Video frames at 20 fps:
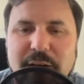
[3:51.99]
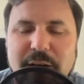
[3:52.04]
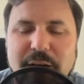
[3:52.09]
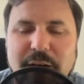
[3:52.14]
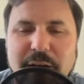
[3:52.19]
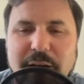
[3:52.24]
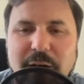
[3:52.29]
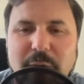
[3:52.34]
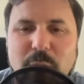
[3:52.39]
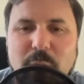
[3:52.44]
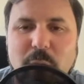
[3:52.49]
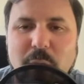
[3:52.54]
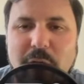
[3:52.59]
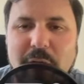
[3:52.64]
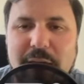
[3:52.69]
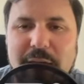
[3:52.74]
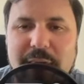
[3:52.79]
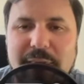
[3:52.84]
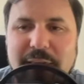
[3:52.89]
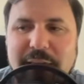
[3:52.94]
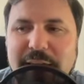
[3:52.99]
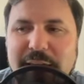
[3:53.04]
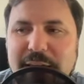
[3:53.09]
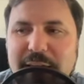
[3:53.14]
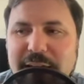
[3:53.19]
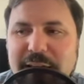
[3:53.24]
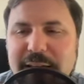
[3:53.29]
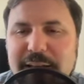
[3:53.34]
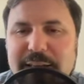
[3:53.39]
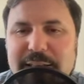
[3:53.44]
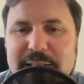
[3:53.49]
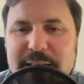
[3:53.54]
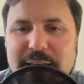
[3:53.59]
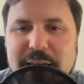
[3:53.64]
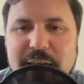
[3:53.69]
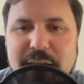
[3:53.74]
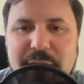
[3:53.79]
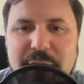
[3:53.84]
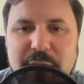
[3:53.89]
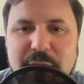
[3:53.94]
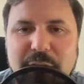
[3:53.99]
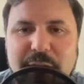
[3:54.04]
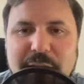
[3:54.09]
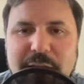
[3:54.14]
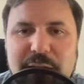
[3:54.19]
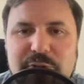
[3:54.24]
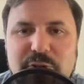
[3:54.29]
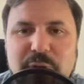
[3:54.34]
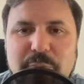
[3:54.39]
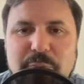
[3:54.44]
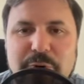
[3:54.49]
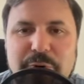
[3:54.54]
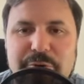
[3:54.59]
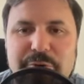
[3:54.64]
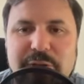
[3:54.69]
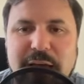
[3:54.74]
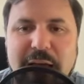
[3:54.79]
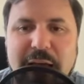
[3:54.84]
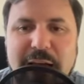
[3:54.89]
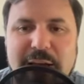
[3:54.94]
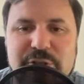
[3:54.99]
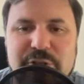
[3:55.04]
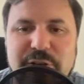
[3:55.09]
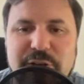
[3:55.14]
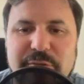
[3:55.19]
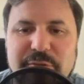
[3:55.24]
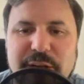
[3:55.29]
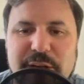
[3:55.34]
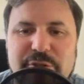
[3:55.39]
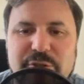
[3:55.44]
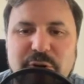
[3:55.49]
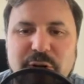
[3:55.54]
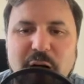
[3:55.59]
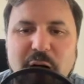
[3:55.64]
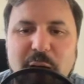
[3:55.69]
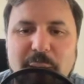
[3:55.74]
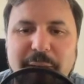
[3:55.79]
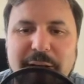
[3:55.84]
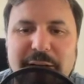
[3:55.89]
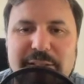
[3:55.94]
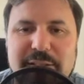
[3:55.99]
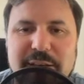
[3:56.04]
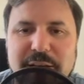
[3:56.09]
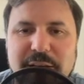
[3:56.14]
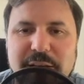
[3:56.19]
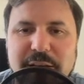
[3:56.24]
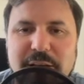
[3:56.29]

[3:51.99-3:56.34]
uh, why they can't get it together and actually produce action adventure comics